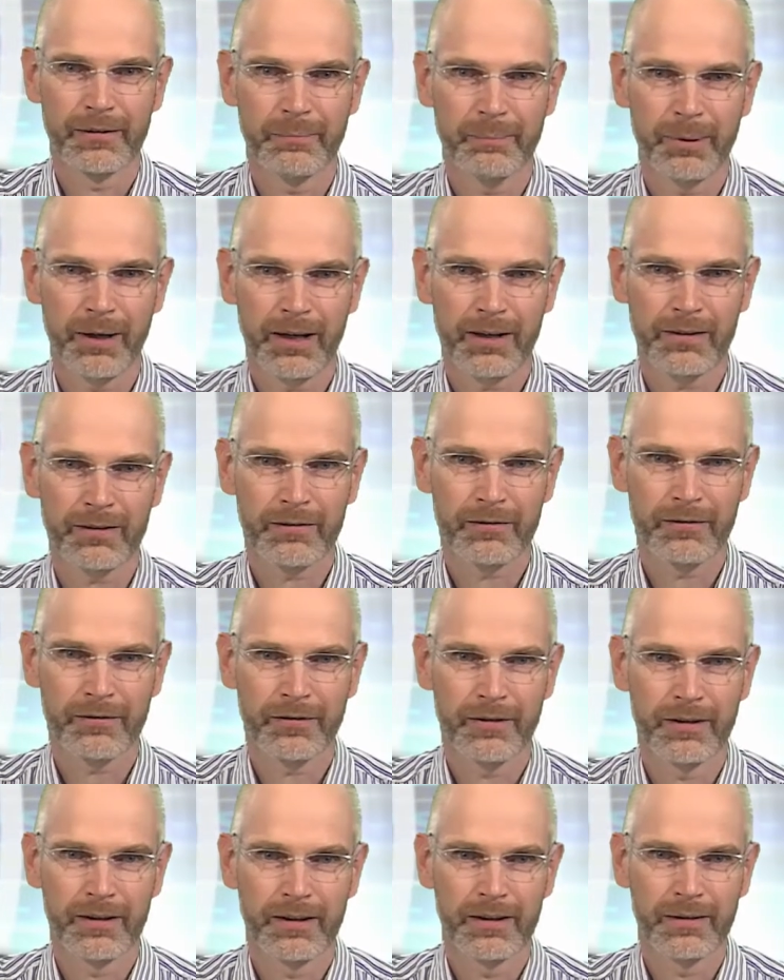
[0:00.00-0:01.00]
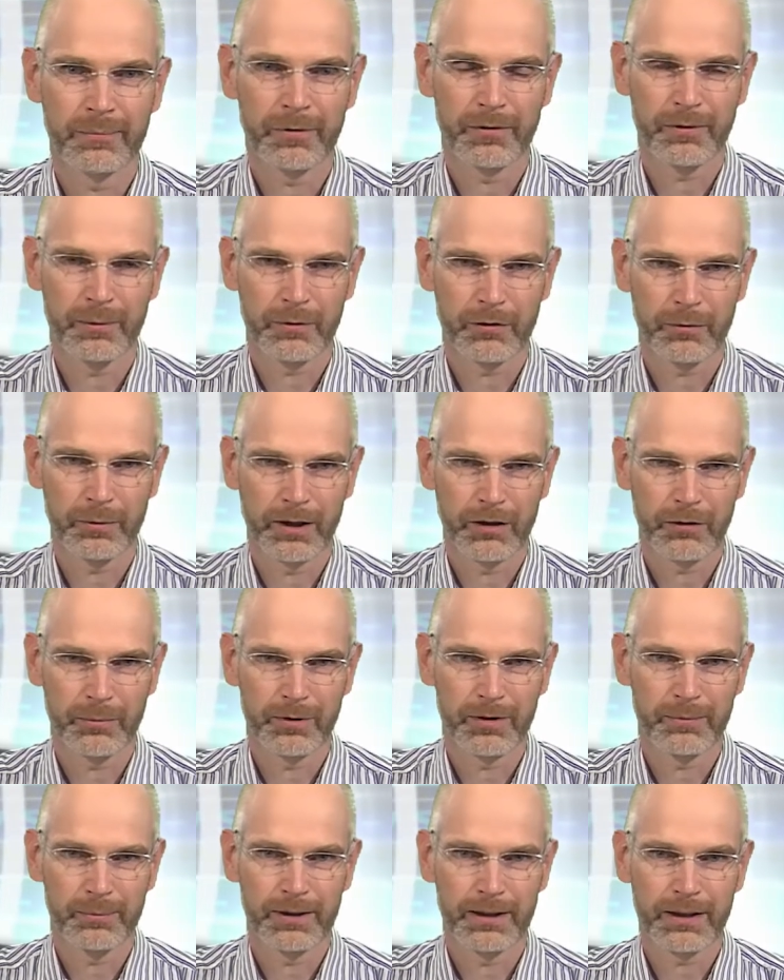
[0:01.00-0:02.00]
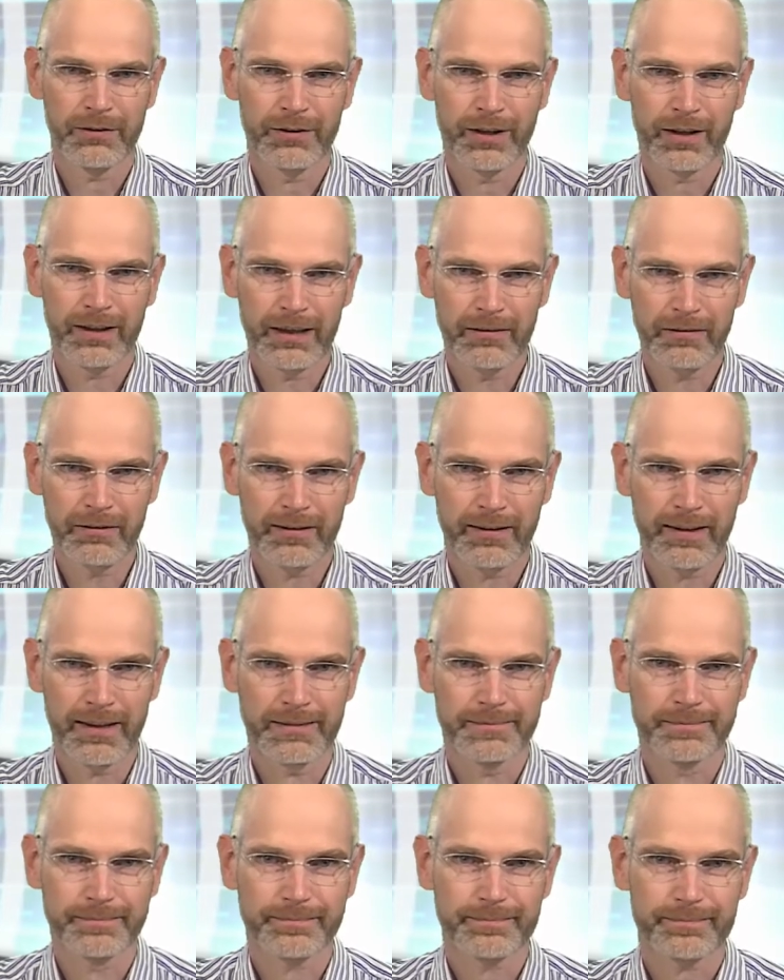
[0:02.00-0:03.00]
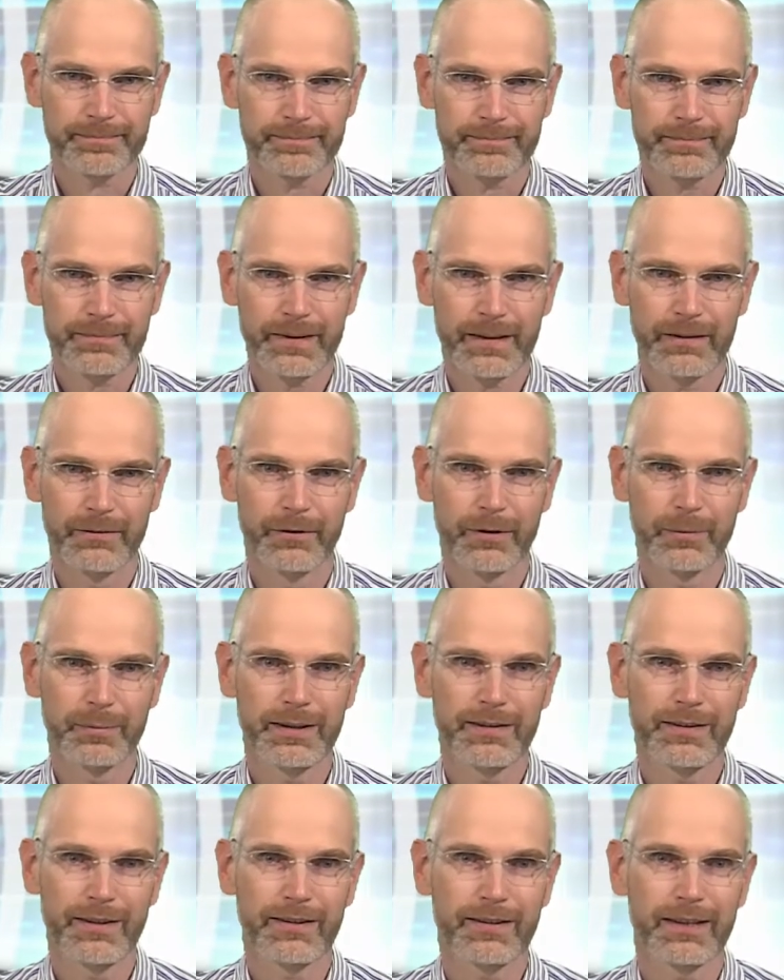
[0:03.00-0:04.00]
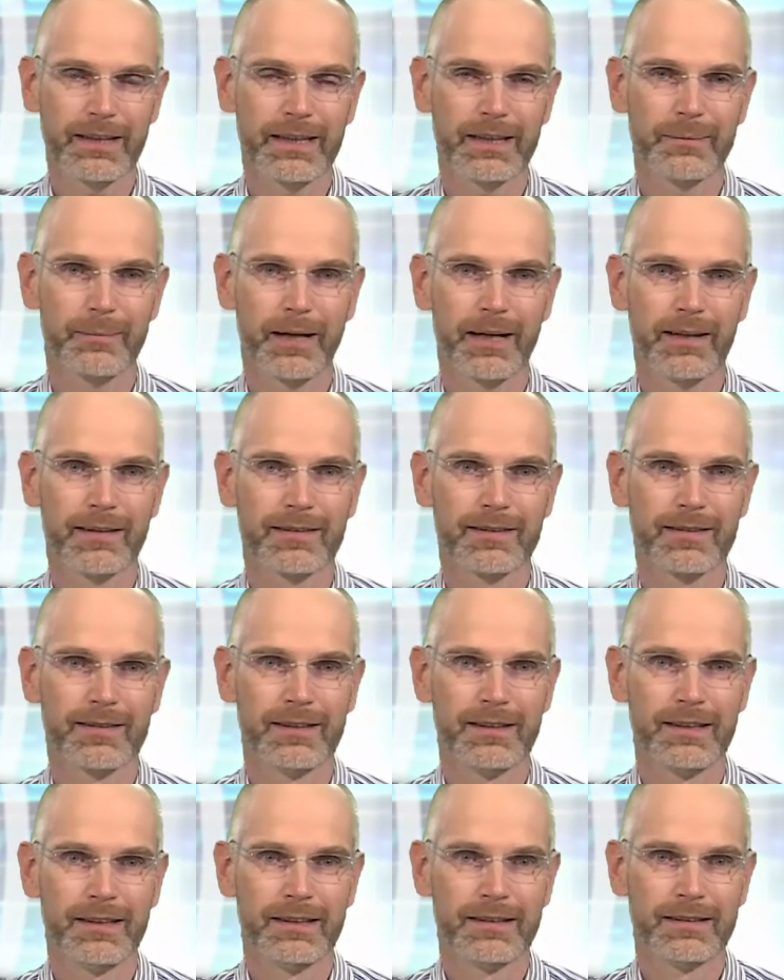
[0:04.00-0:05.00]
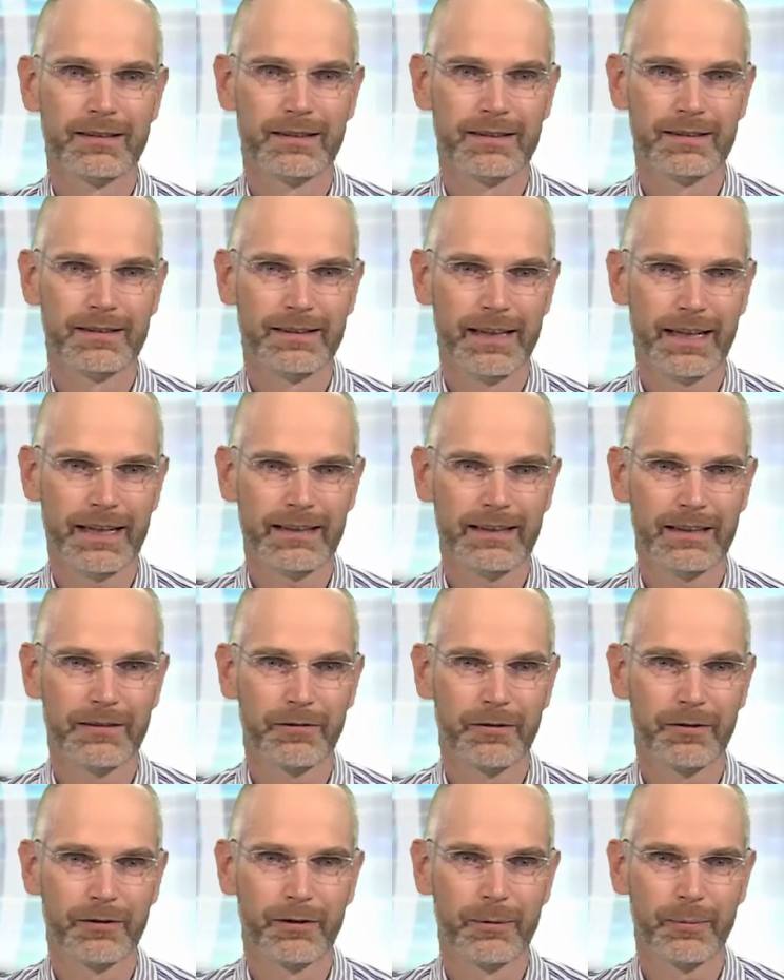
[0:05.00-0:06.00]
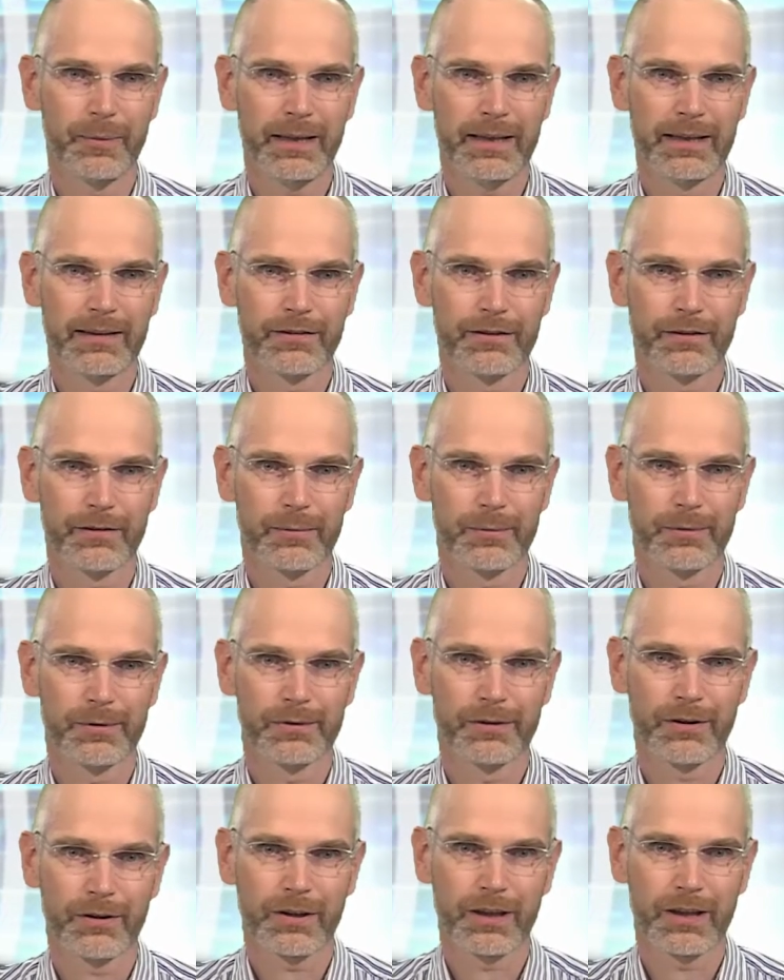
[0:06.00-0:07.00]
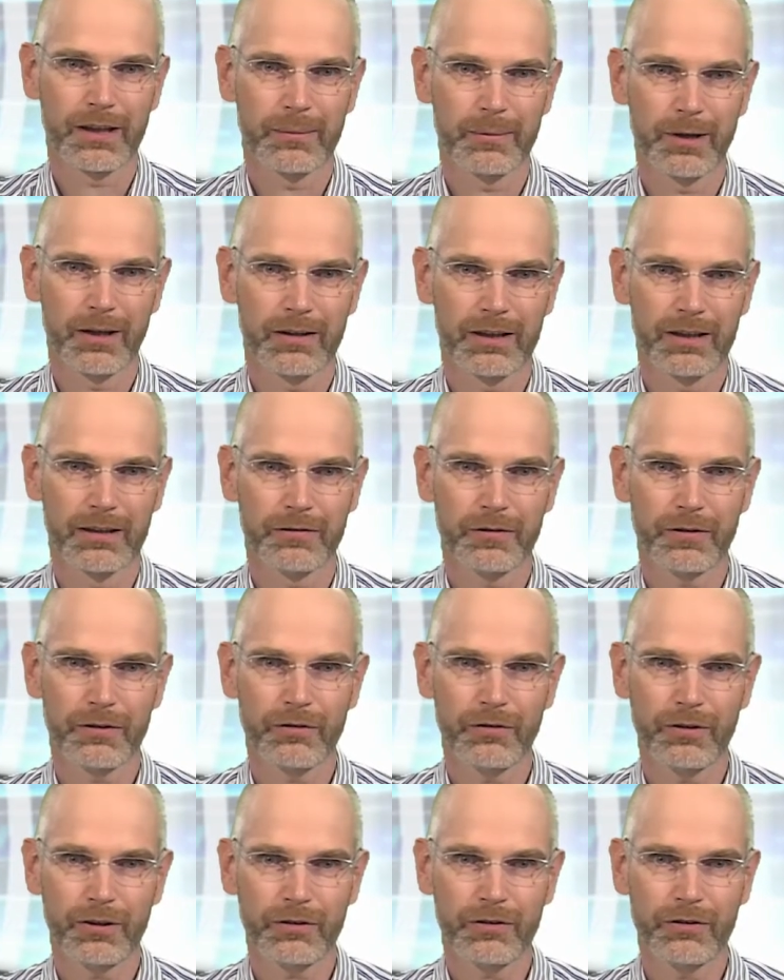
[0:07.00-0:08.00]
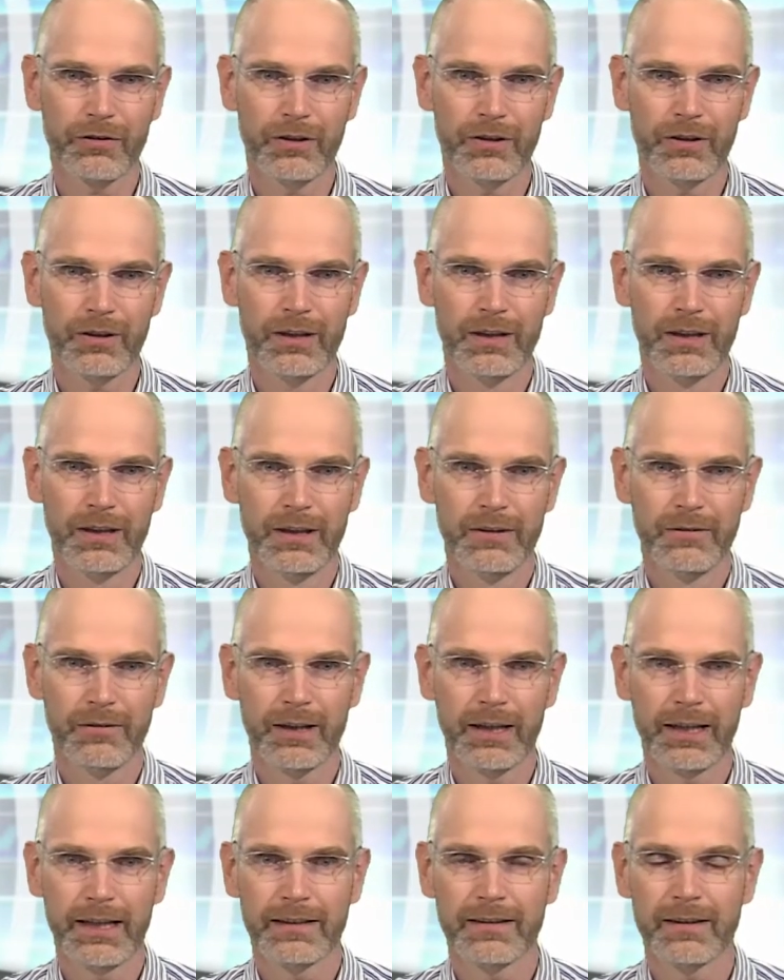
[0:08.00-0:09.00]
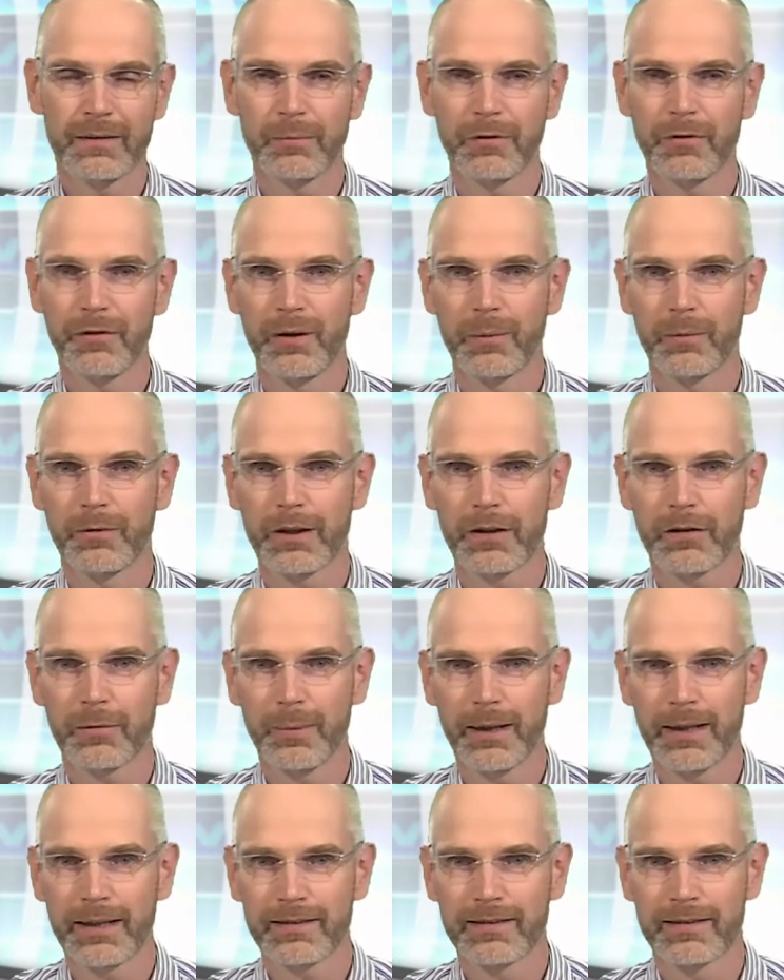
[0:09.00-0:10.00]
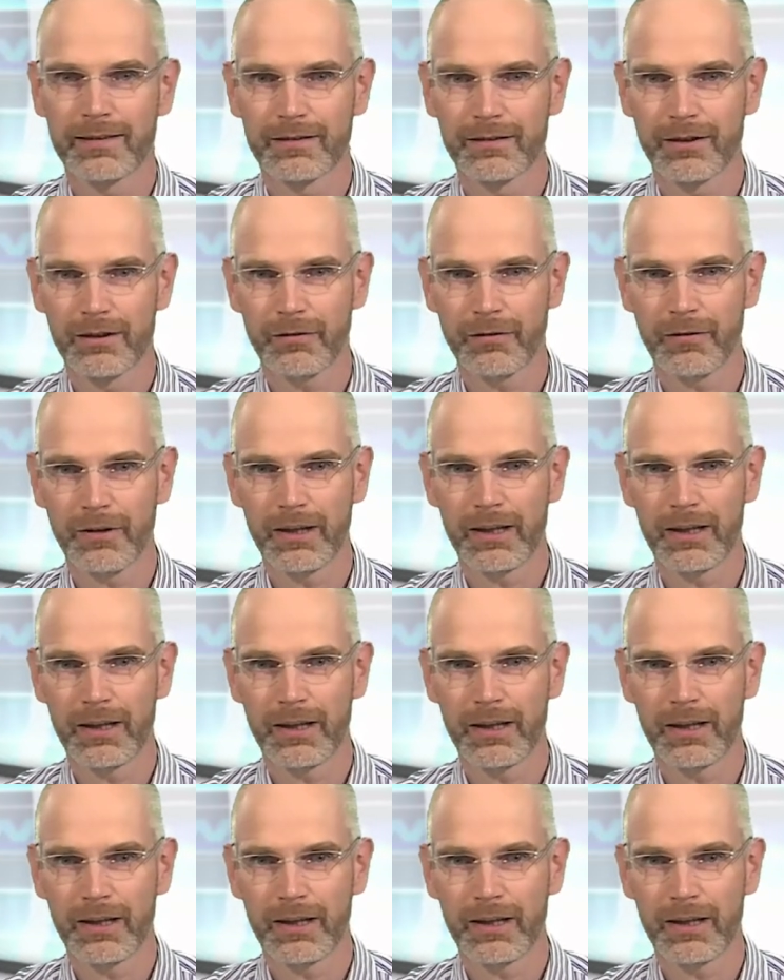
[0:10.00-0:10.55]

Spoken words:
part of performance management, but it's not everything. We'll be talking about the 9 different domains. So we'll be talking about infrastructure related performance aspects, software